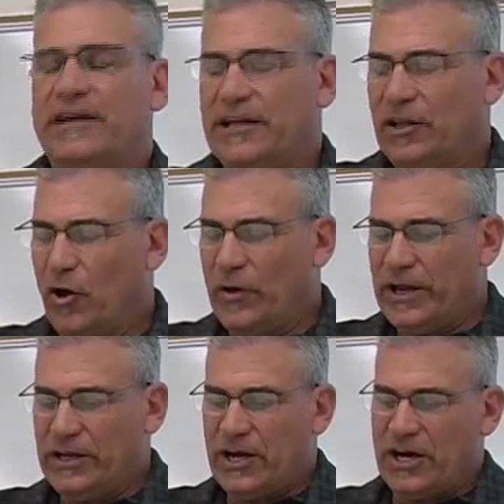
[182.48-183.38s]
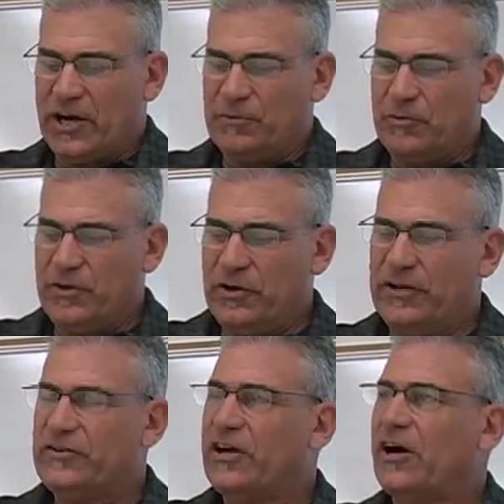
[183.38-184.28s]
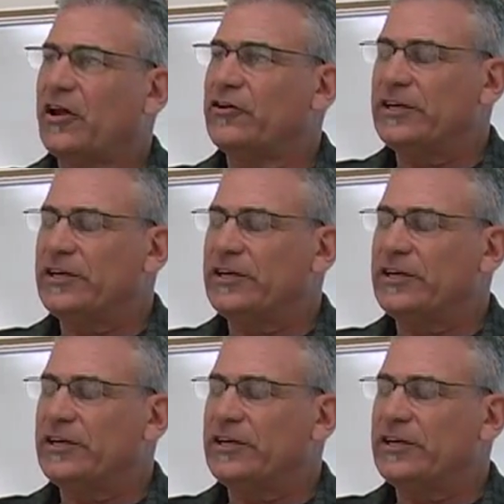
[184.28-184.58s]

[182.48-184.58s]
And low-income communities of color,